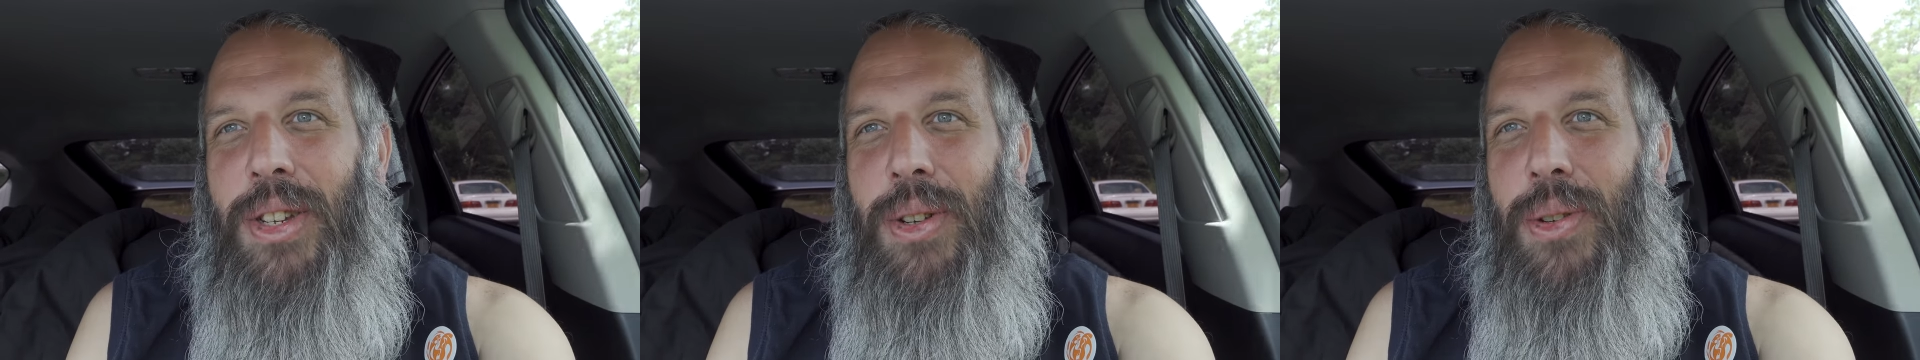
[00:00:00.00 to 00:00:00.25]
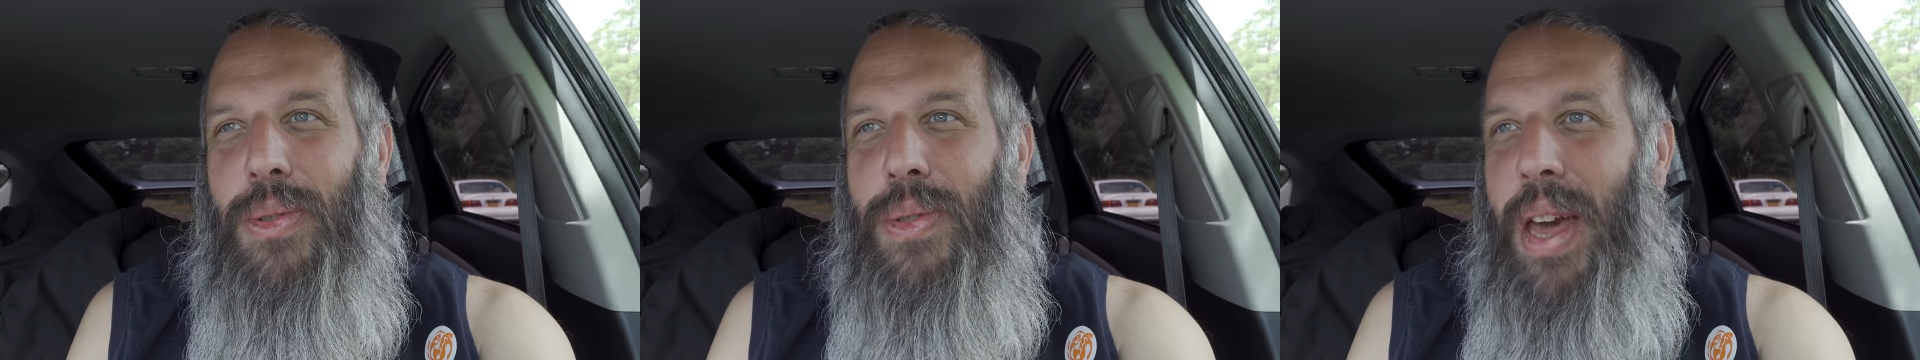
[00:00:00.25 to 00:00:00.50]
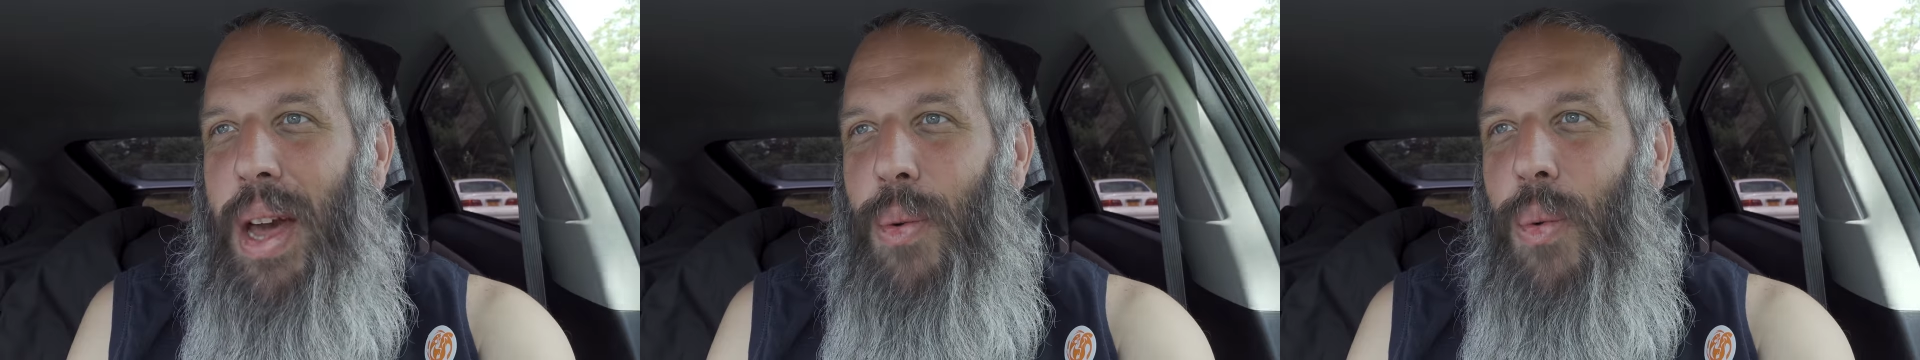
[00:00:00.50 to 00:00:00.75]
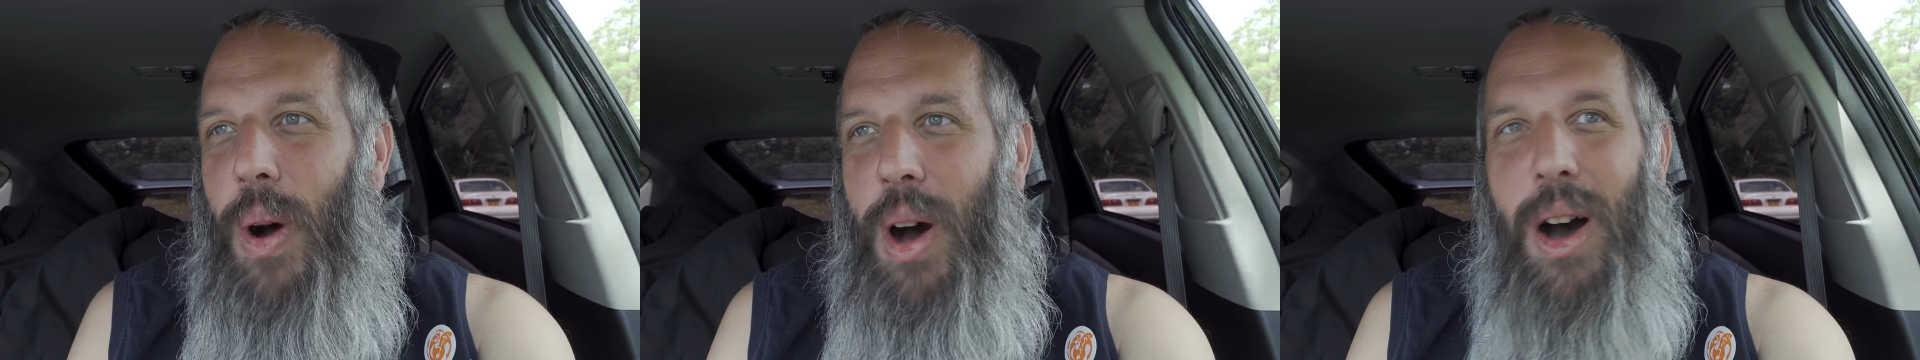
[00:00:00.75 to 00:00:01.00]
to that
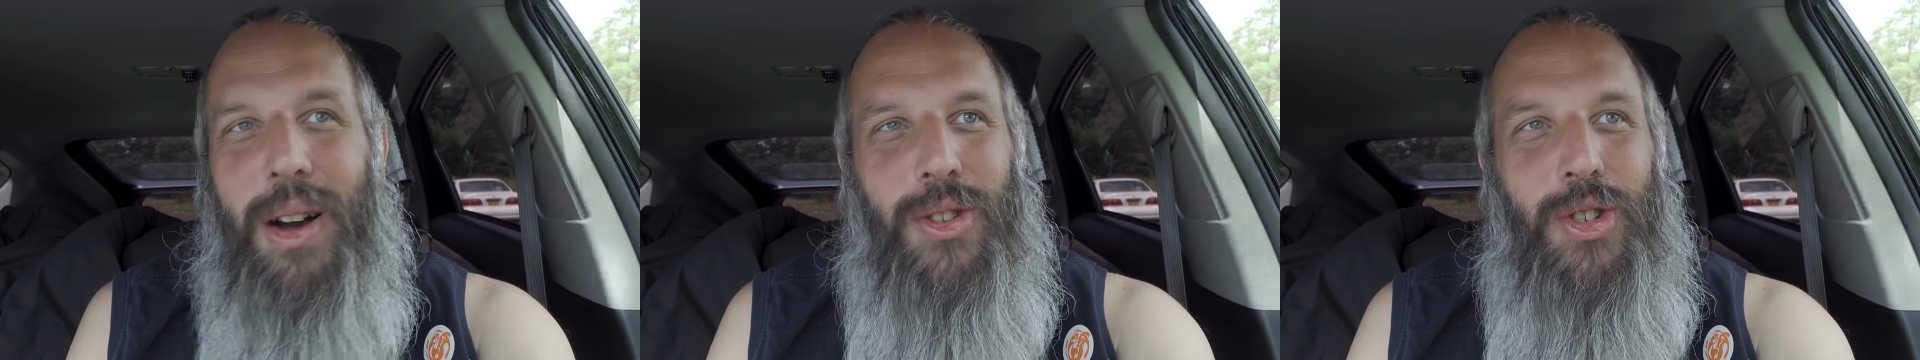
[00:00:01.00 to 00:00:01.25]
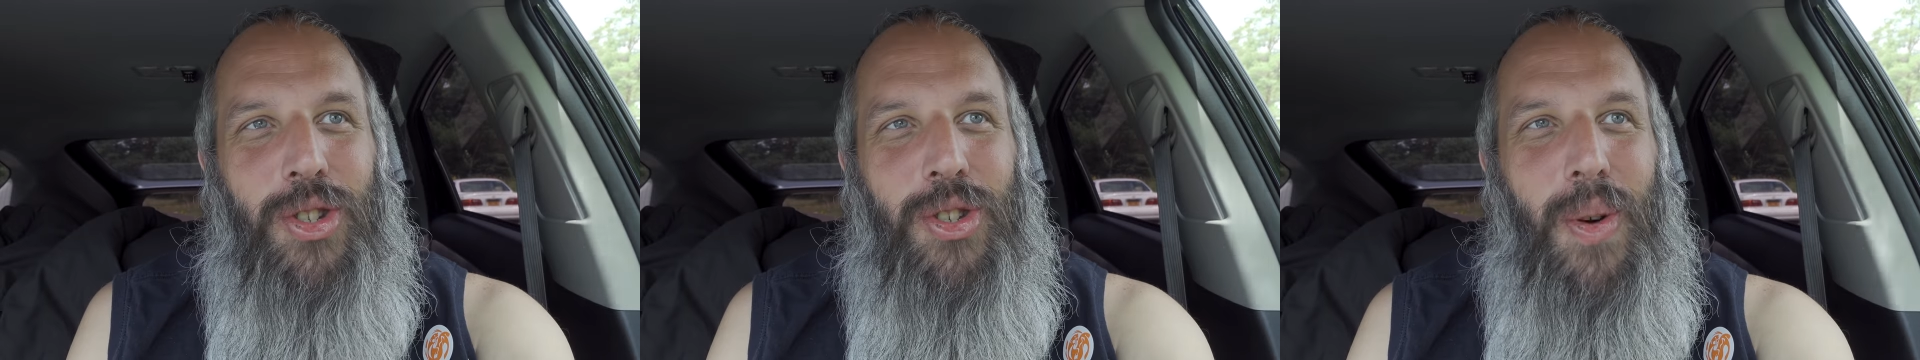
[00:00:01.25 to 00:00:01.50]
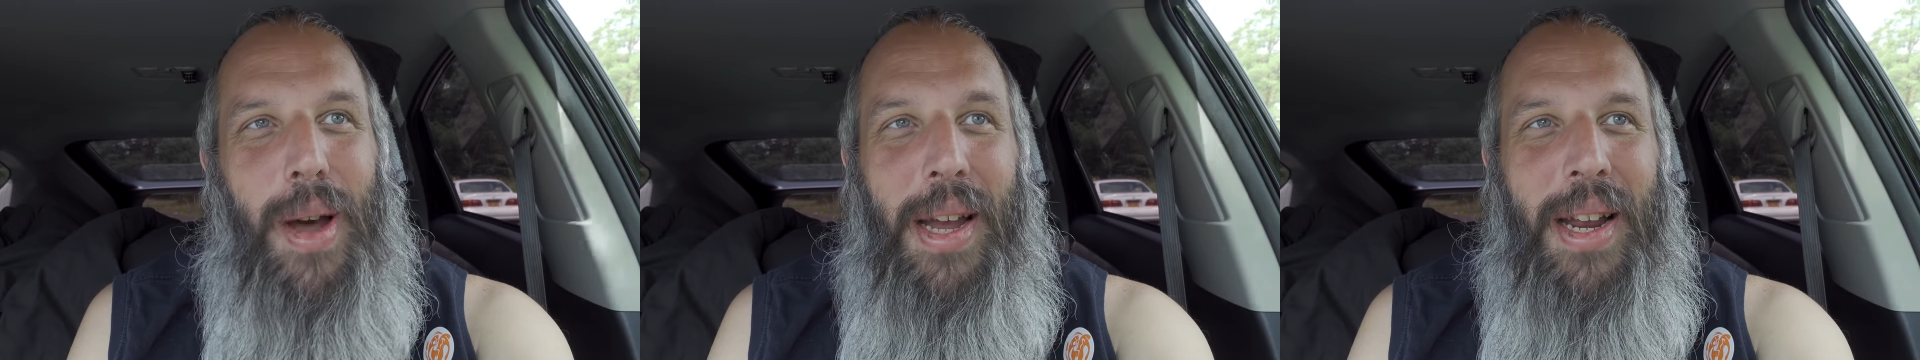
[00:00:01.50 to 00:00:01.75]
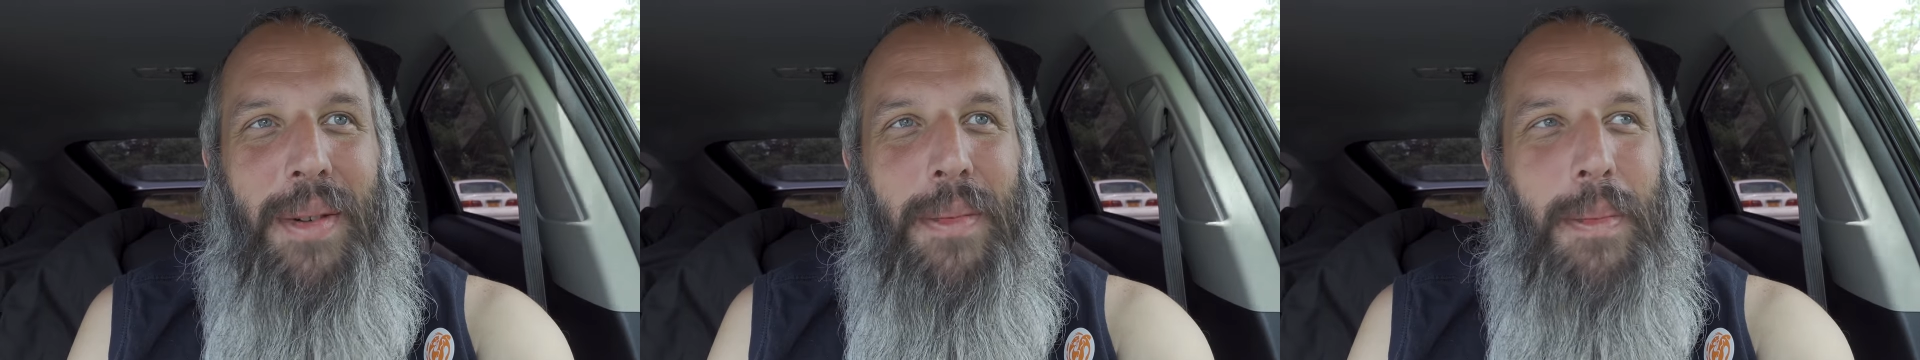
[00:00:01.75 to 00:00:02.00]
walk just so I
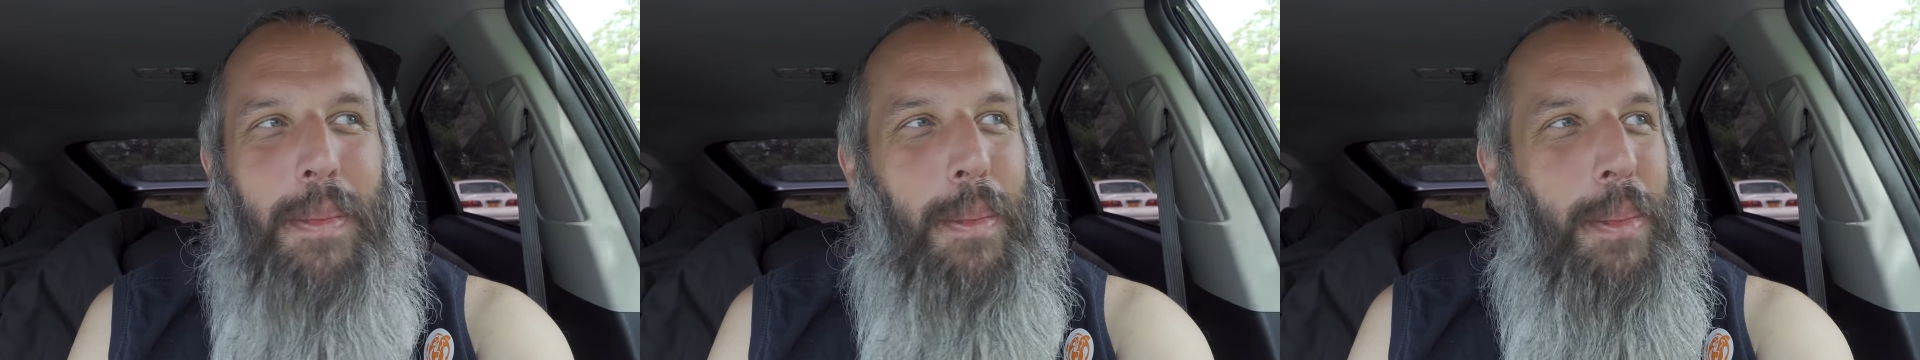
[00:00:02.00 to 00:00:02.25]
can